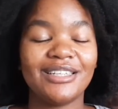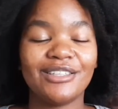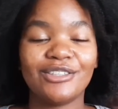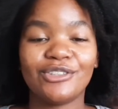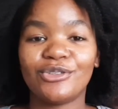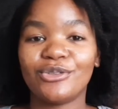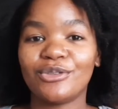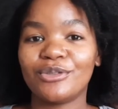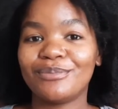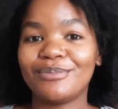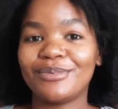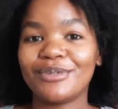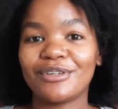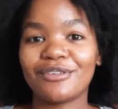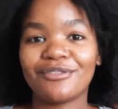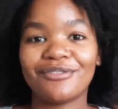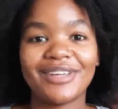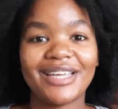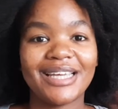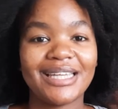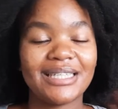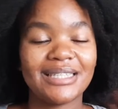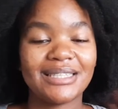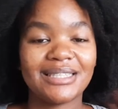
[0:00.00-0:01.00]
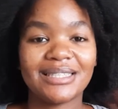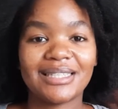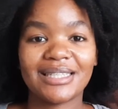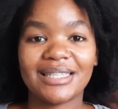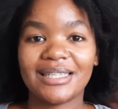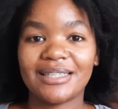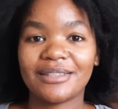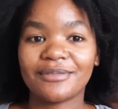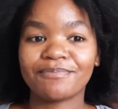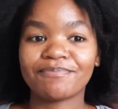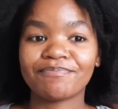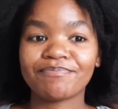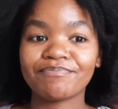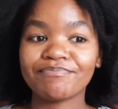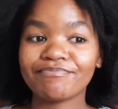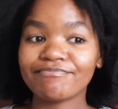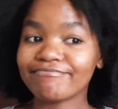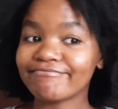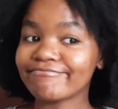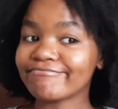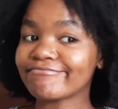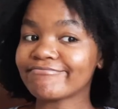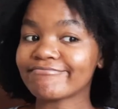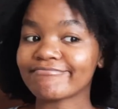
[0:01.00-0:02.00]
do a bit of editing
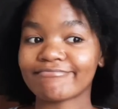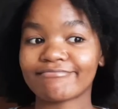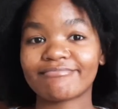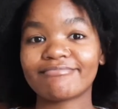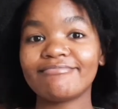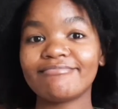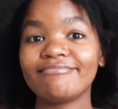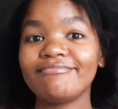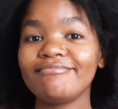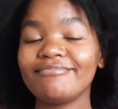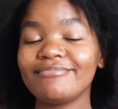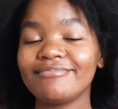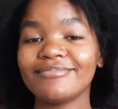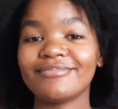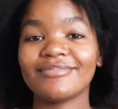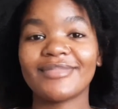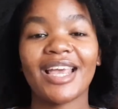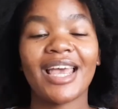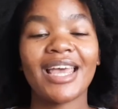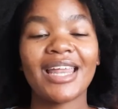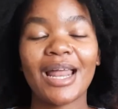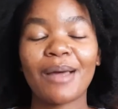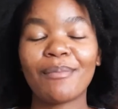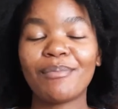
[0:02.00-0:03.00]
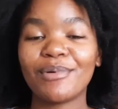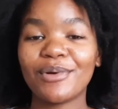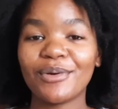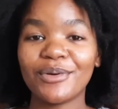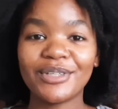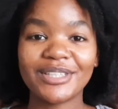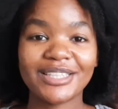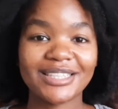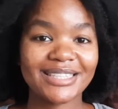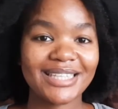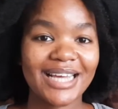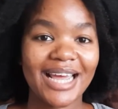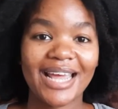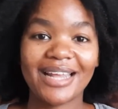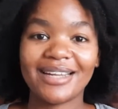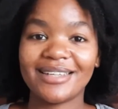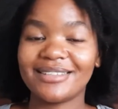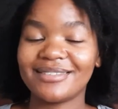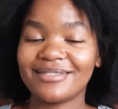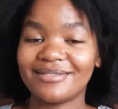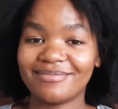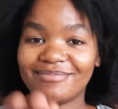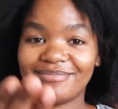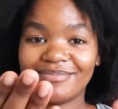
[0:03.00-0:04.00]
and upload it,
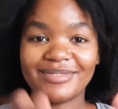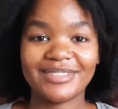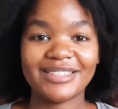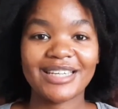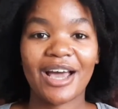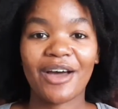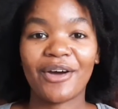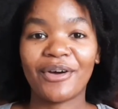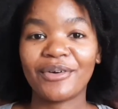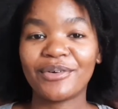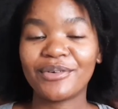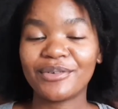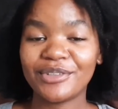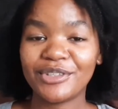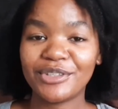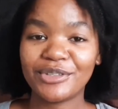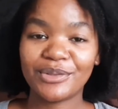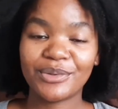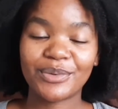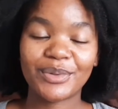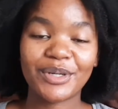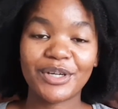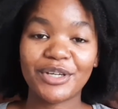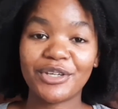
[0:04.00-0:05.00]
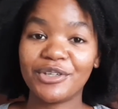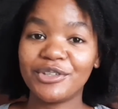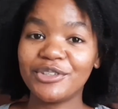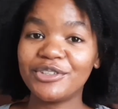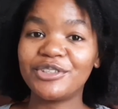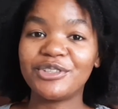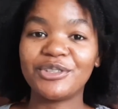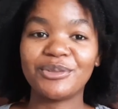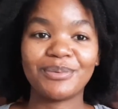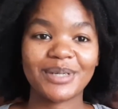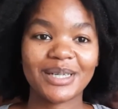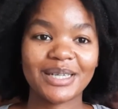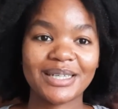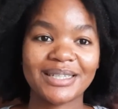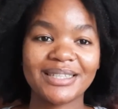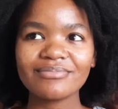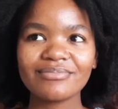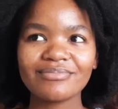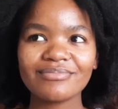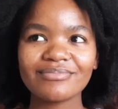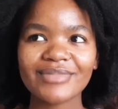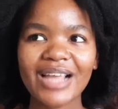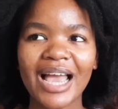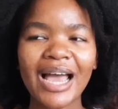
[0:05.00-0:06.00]
and now you're a YouTuber.
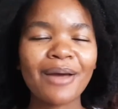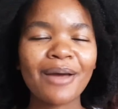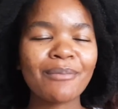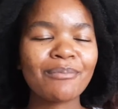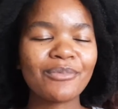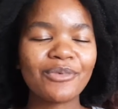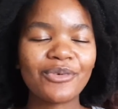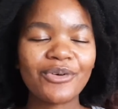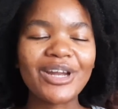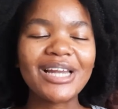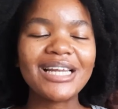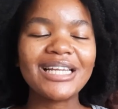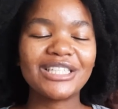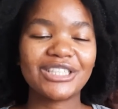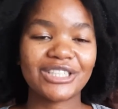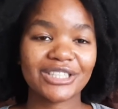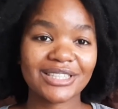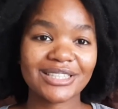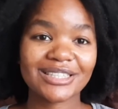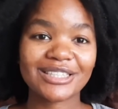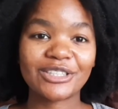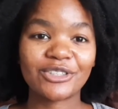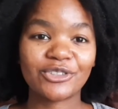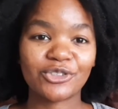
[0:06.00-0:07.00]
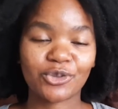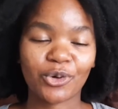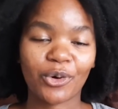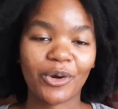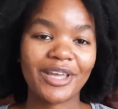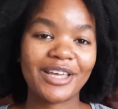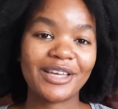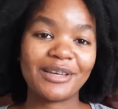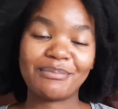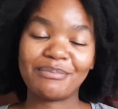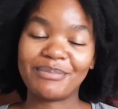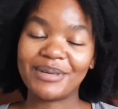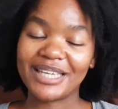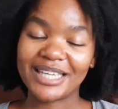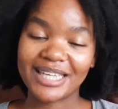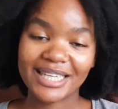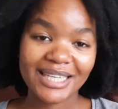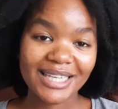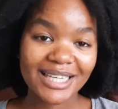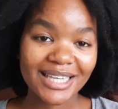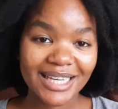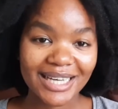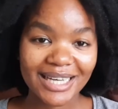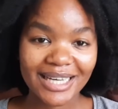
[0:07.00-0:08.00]
I'm really just enjoying being
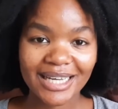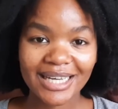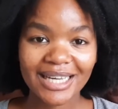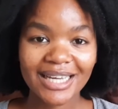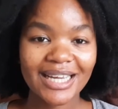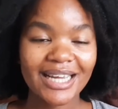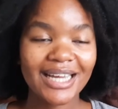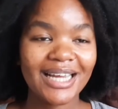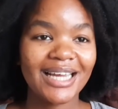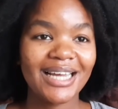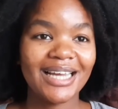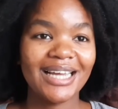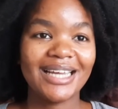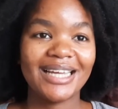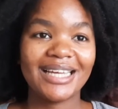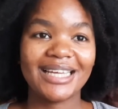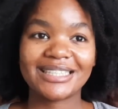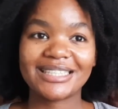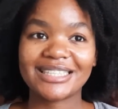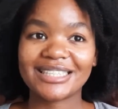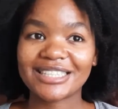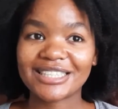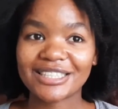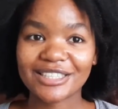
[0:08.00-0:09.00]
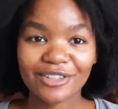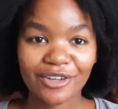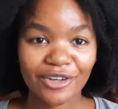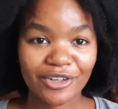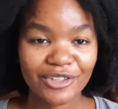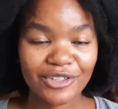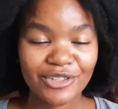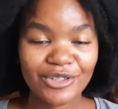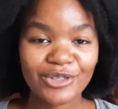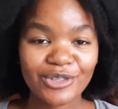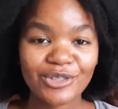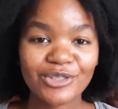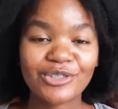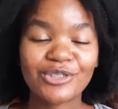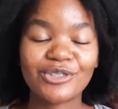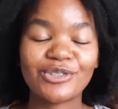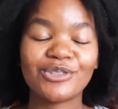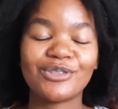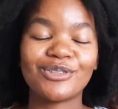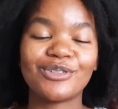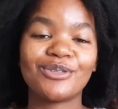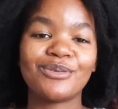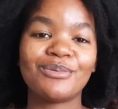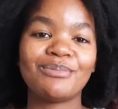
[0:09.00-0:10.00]
here, existing on
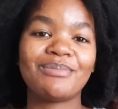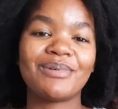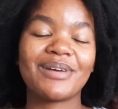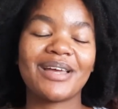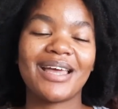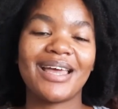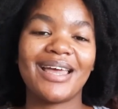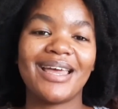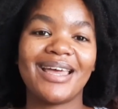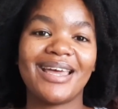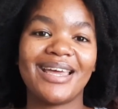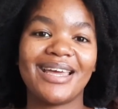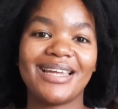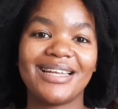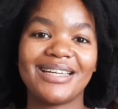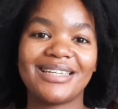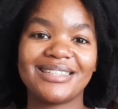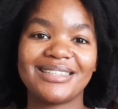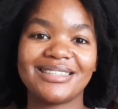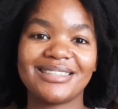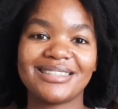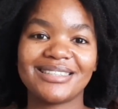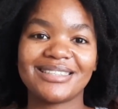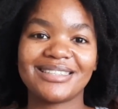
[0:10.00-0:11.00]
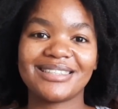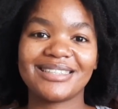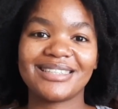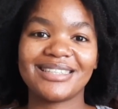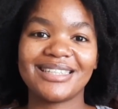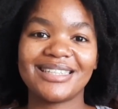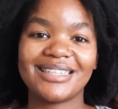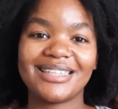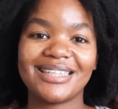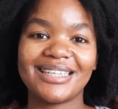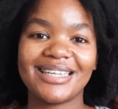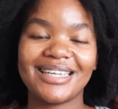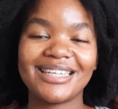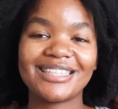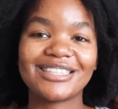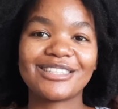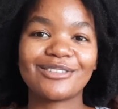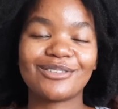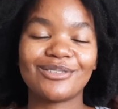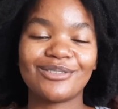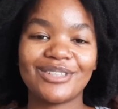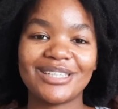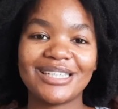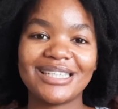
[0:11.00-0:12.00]
YouTube, and it's
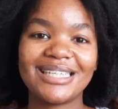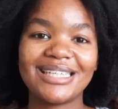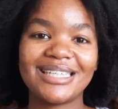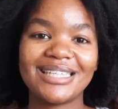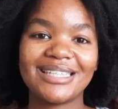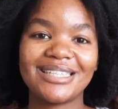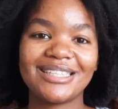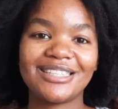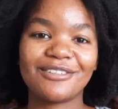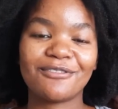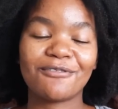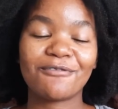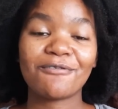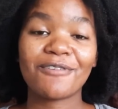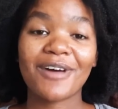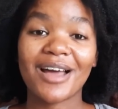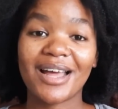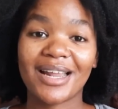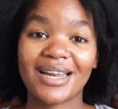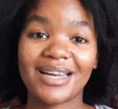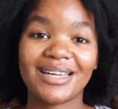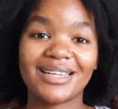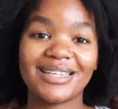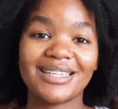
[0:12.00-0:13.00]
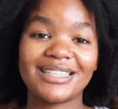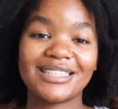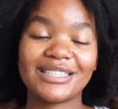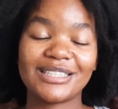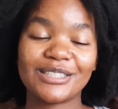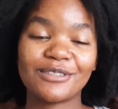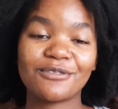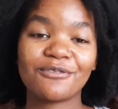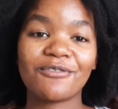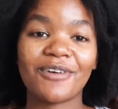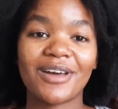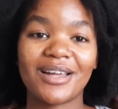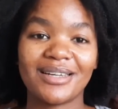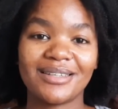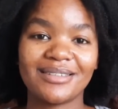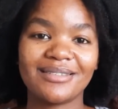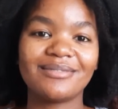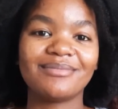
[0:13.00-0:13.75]
really fun. It's fun.